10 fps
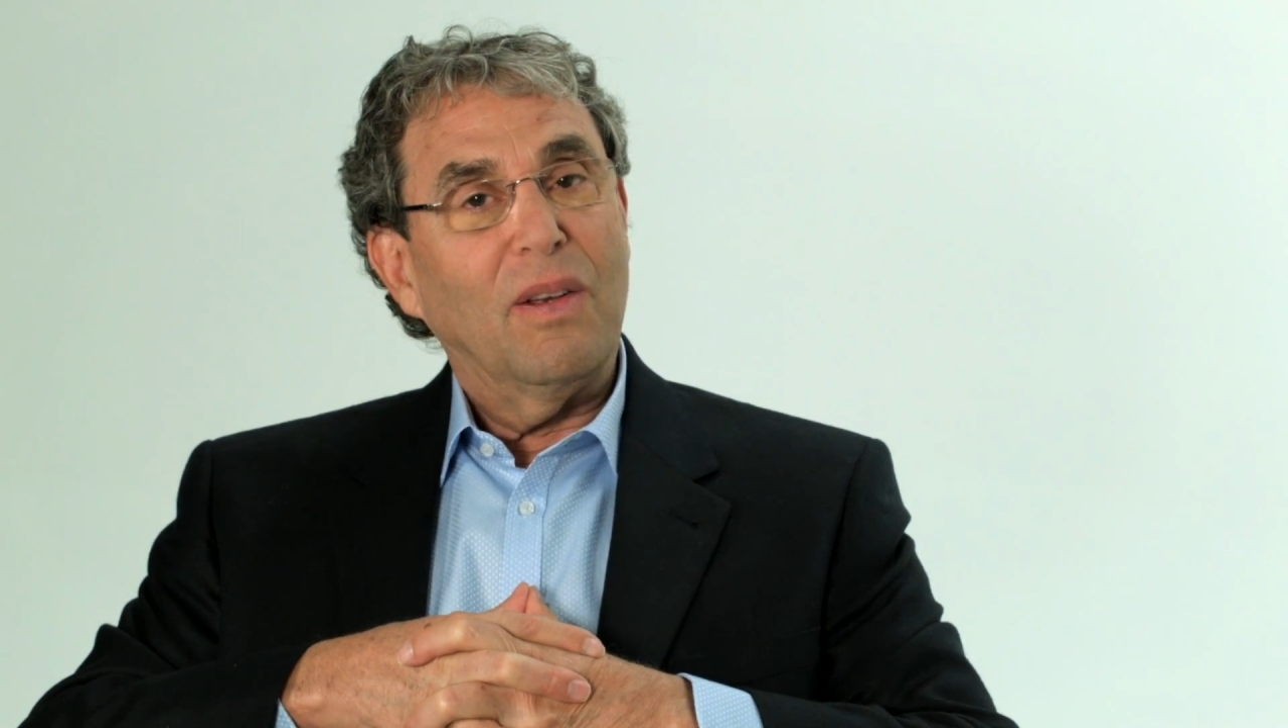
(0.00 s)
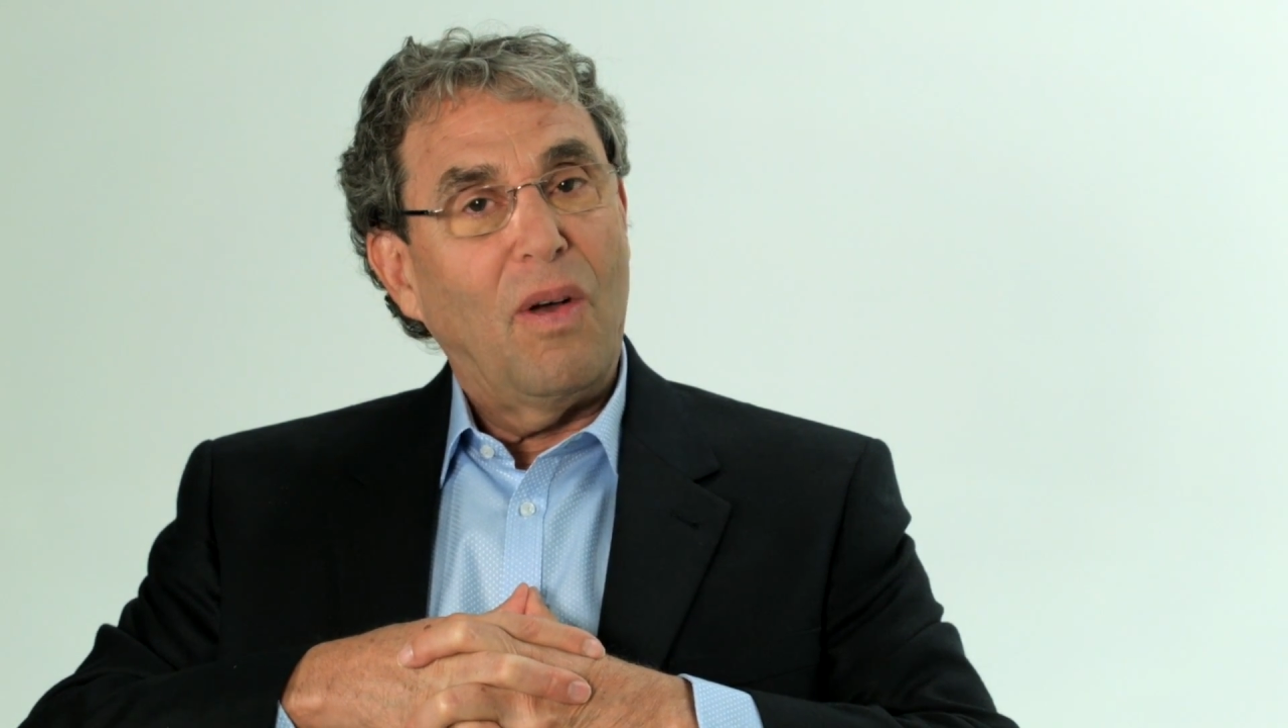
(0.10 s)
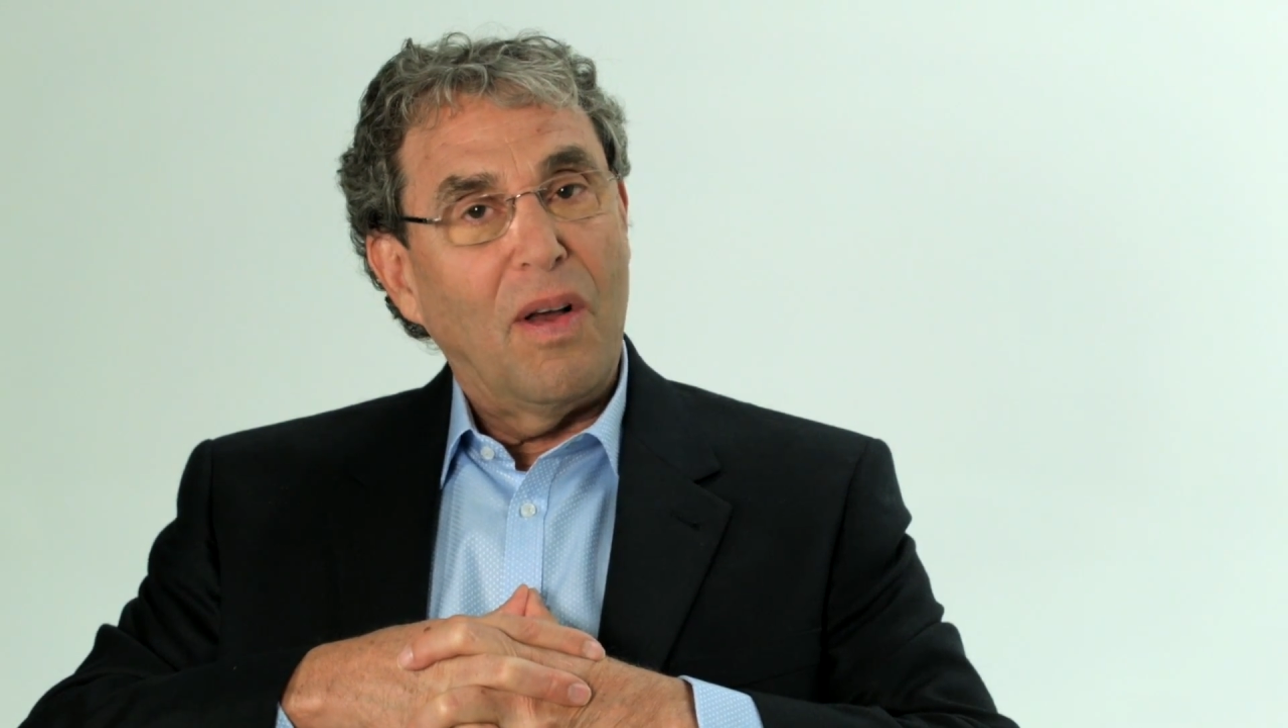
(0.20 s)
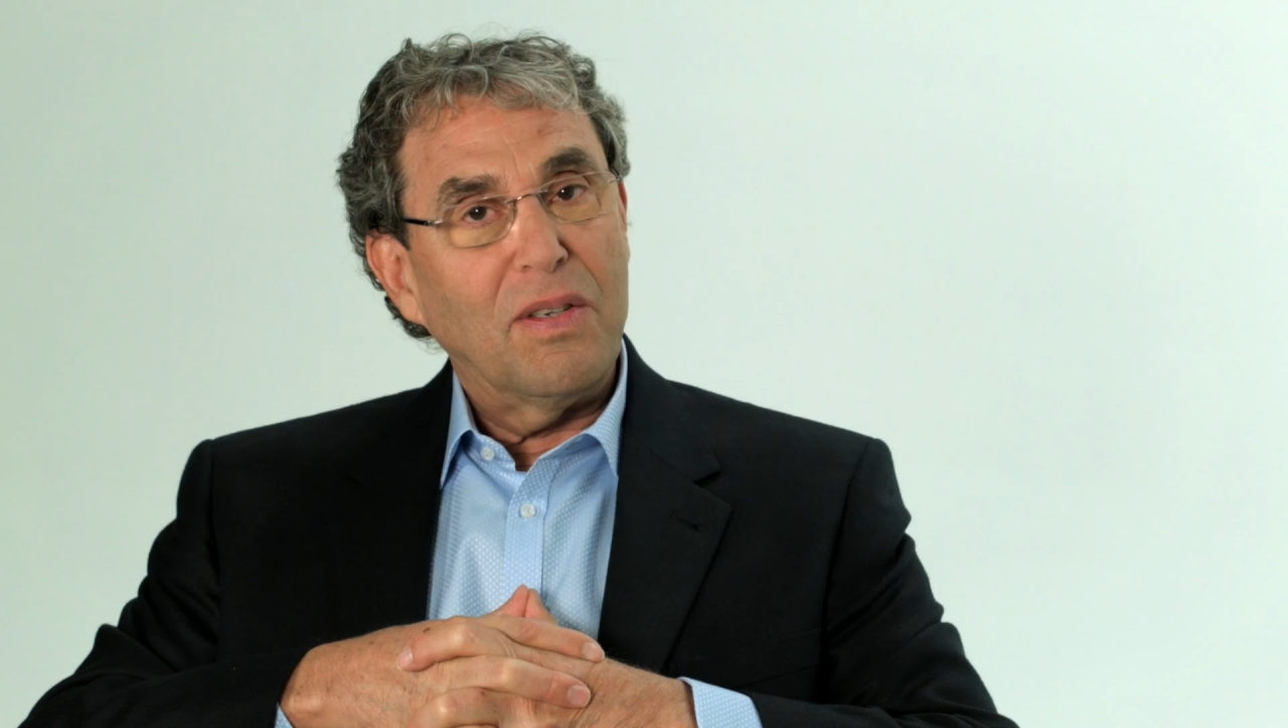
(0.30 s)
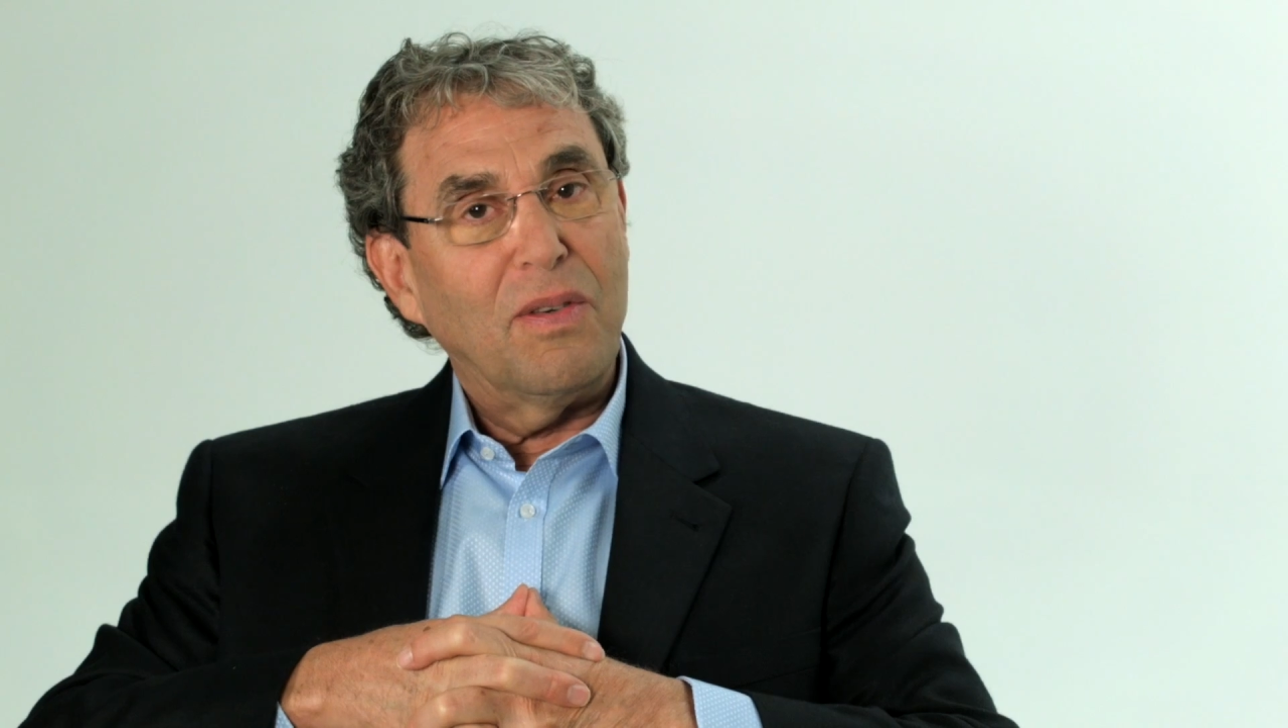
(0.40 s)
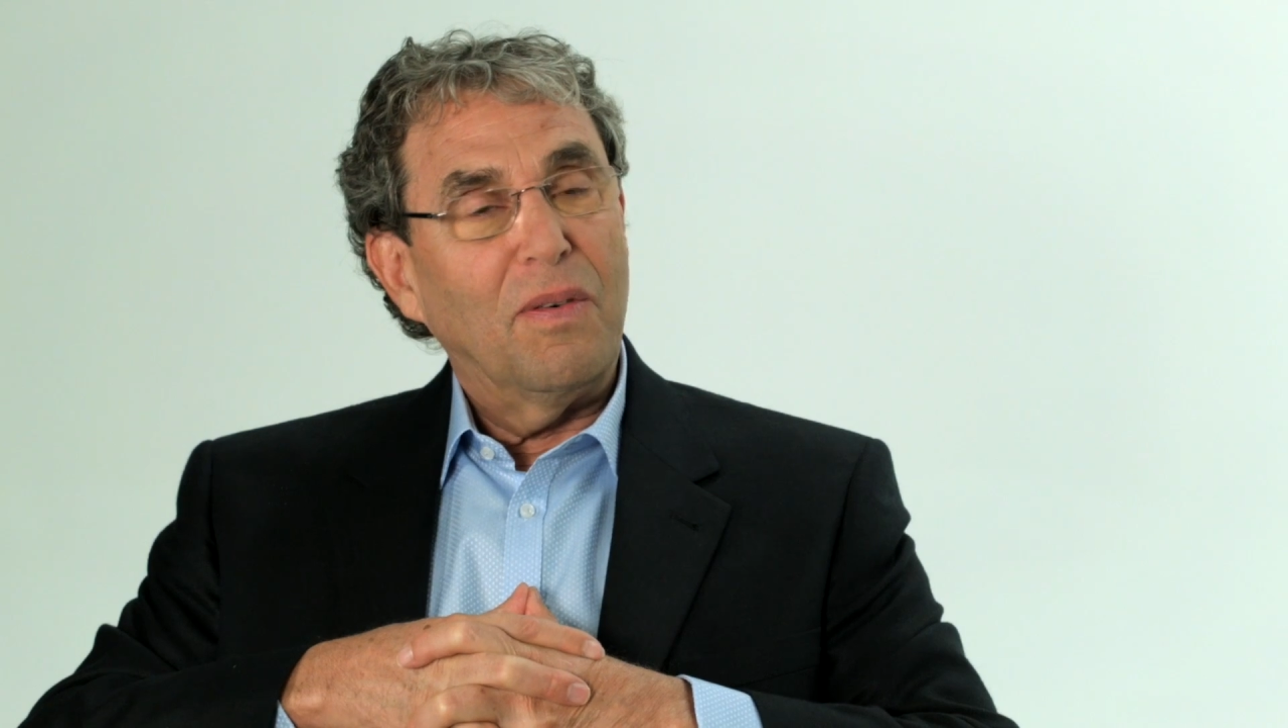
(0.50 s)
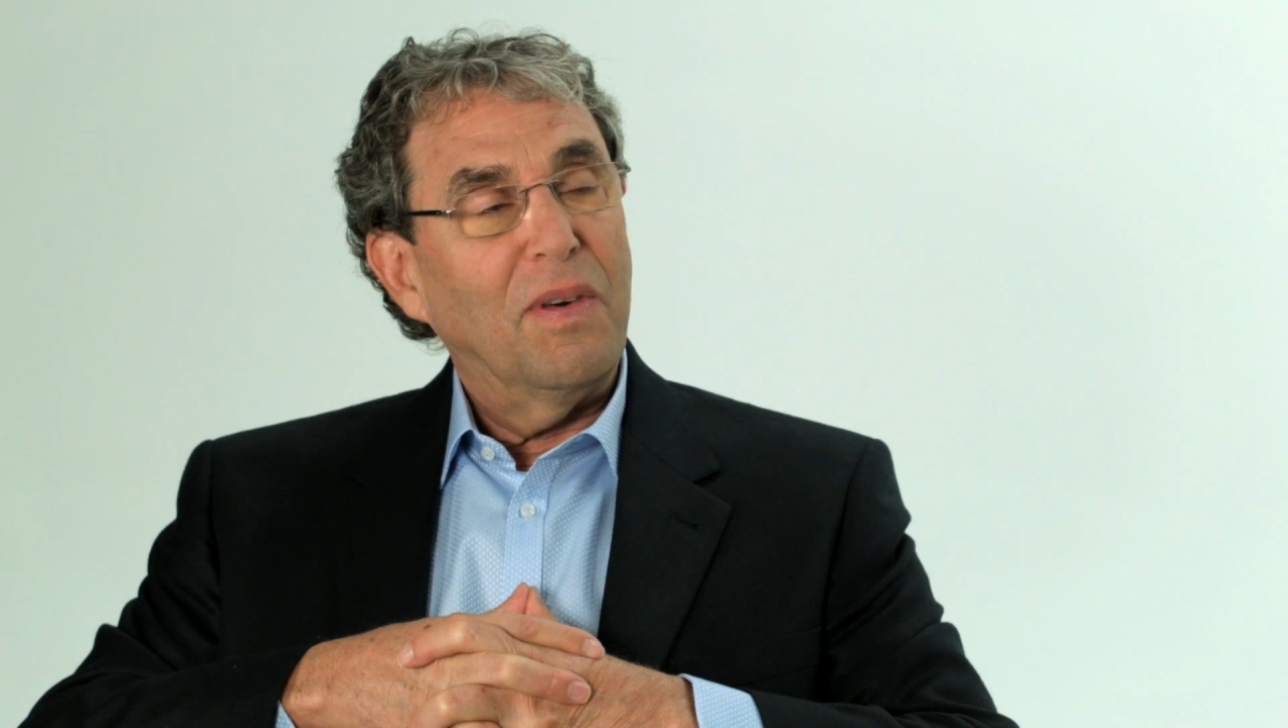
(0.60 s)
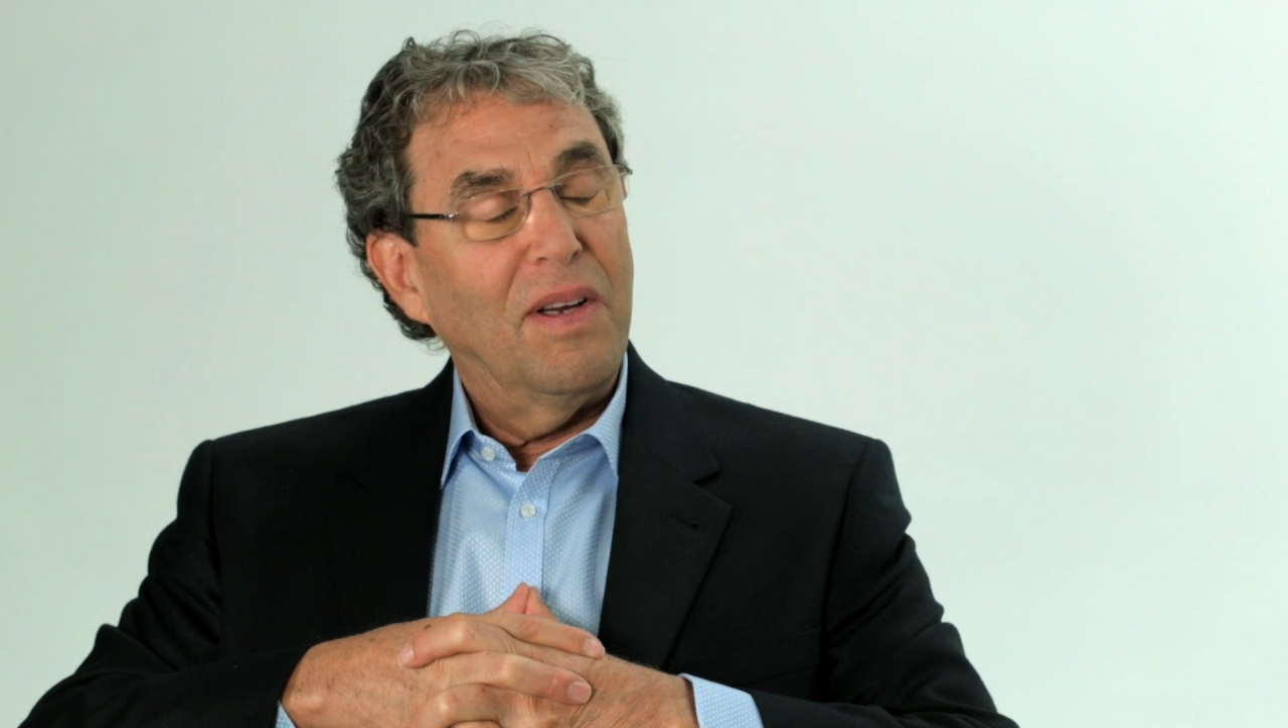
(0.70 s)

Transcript: lost over